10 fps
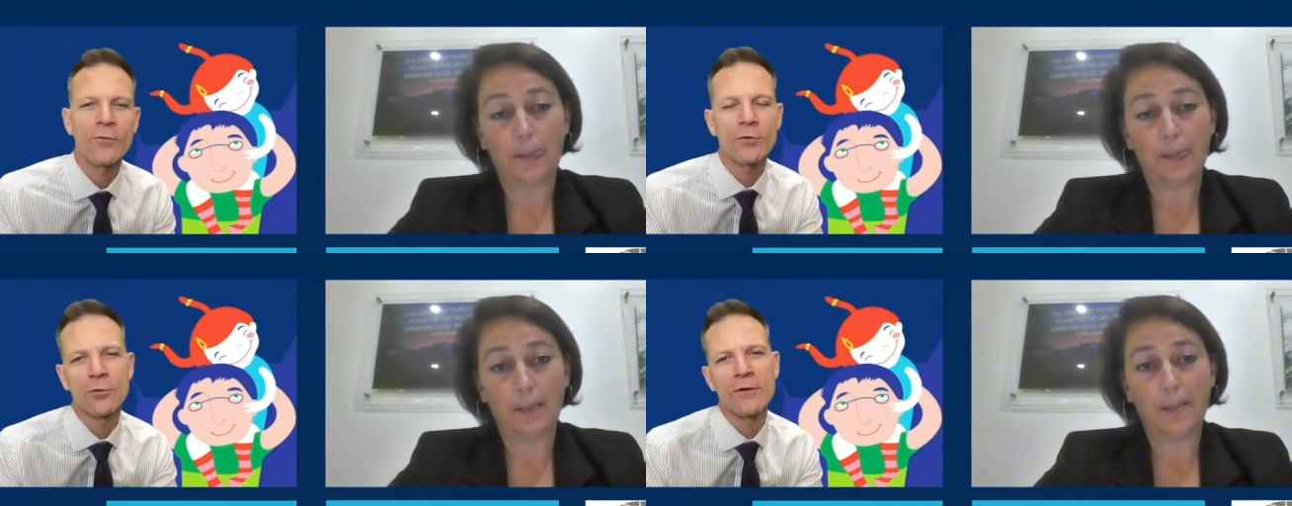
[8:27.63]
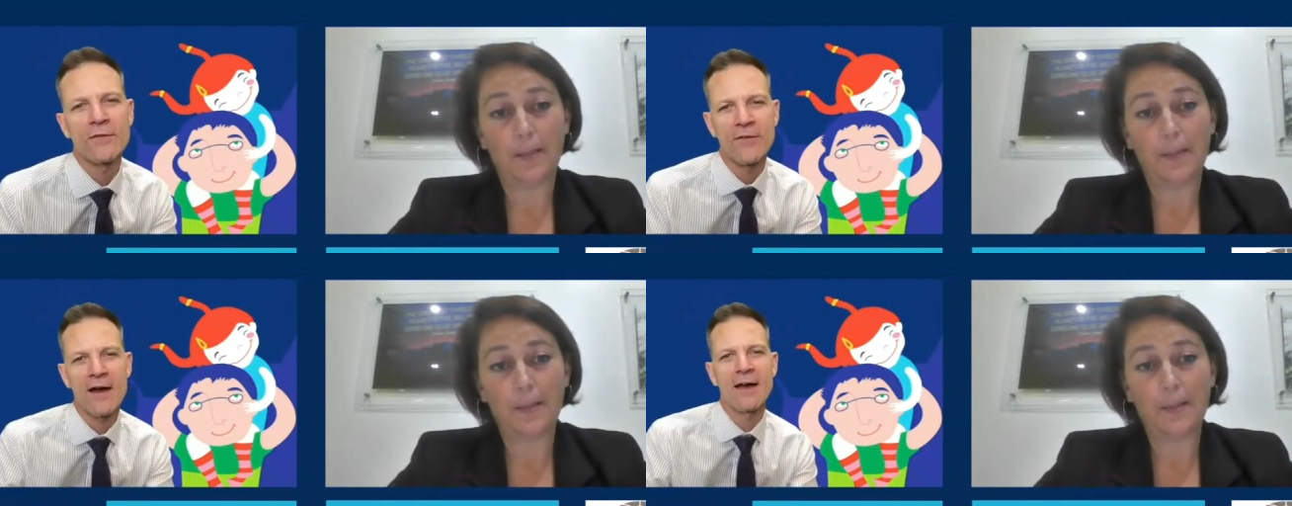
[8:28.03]

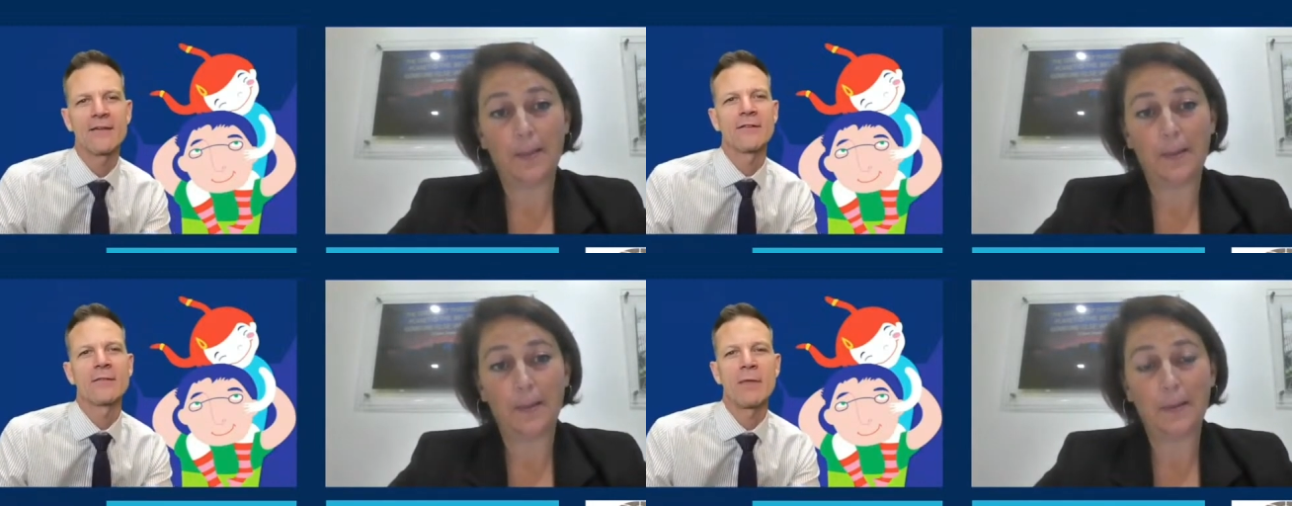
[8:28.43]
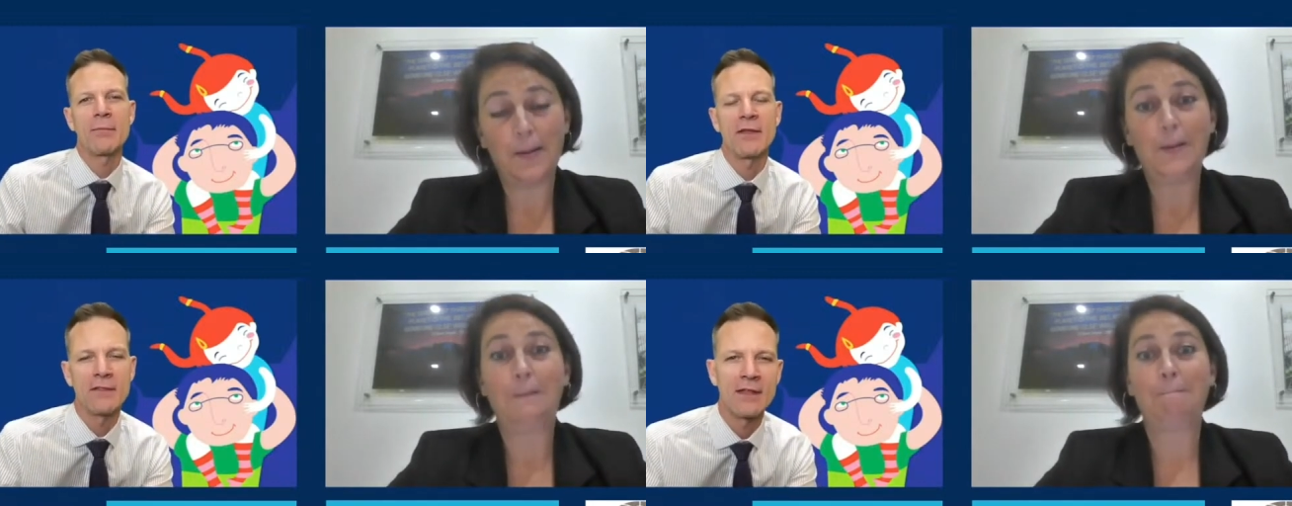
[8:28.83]
Speaker 1: 25 and maybe
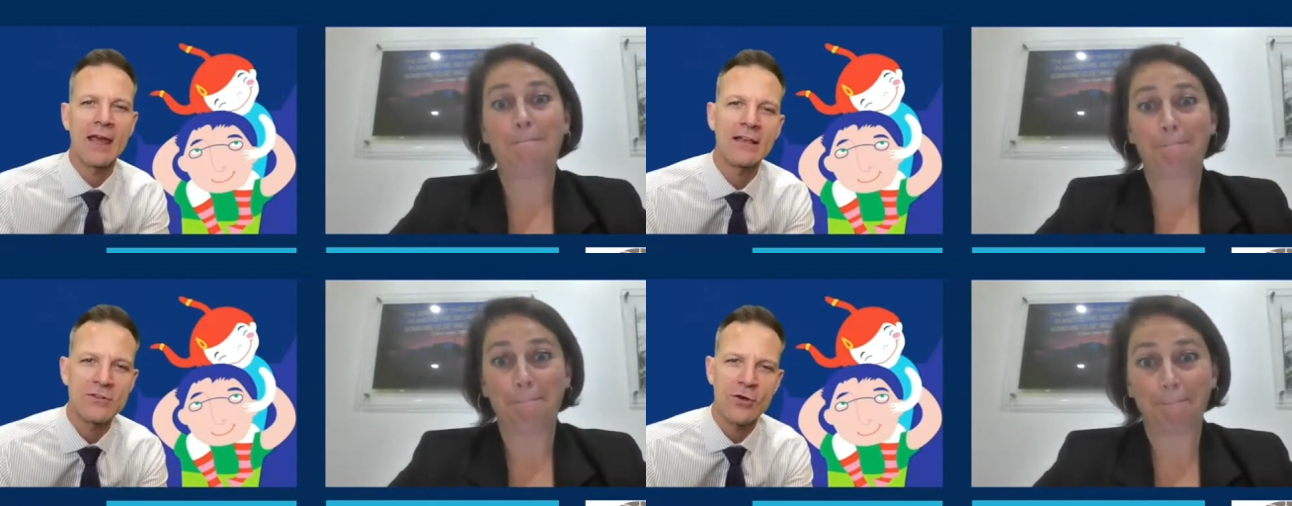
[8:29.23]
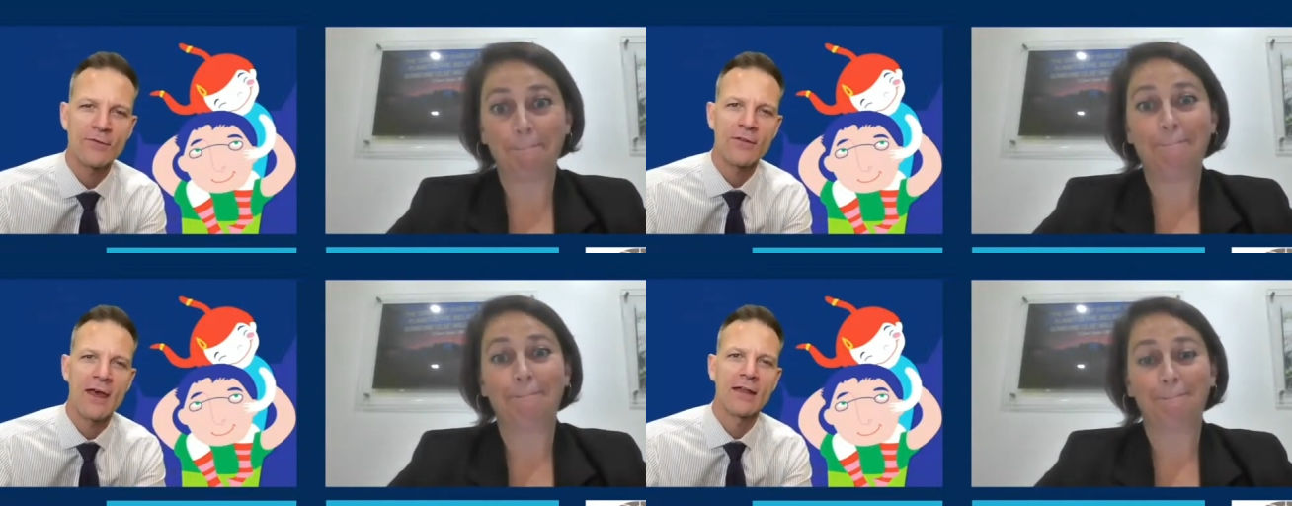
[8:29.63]
the next year after
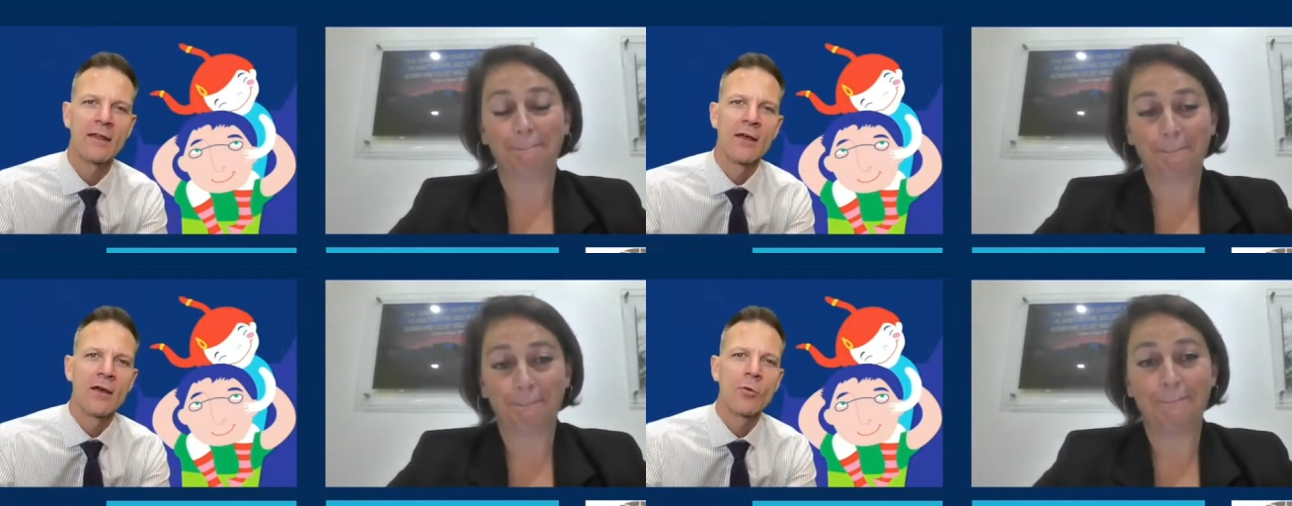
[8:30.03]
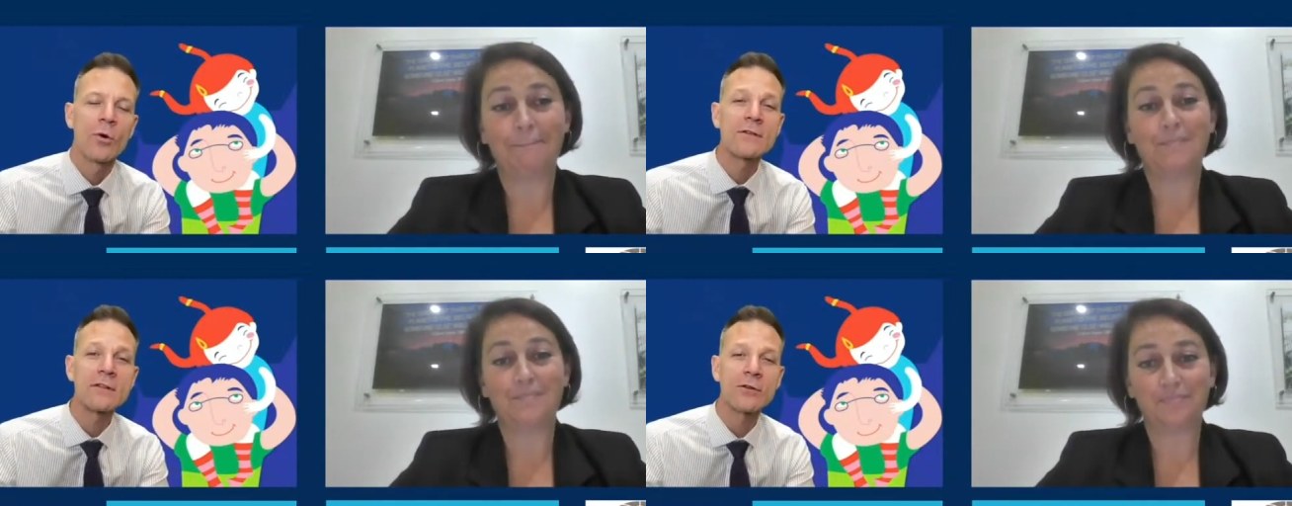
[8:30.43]
that what does
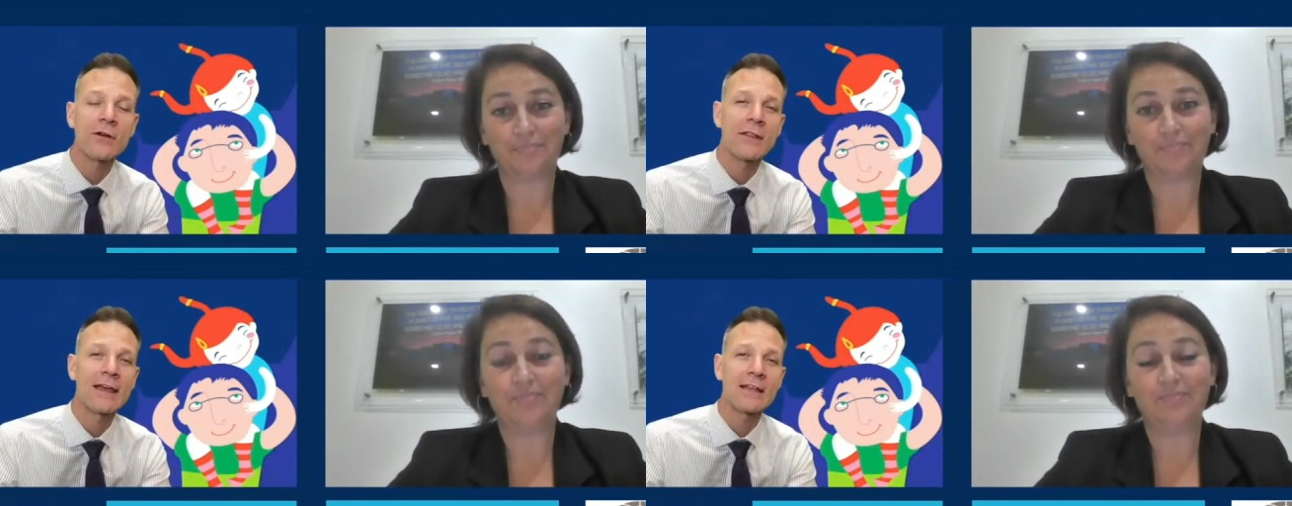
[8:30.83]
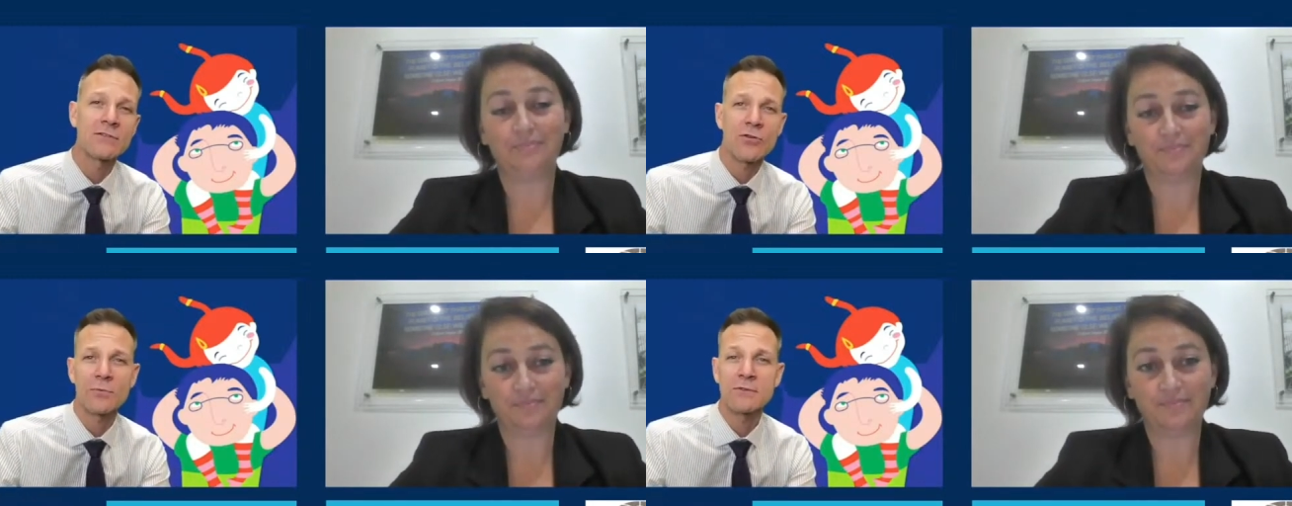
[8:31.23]
it look like in terms of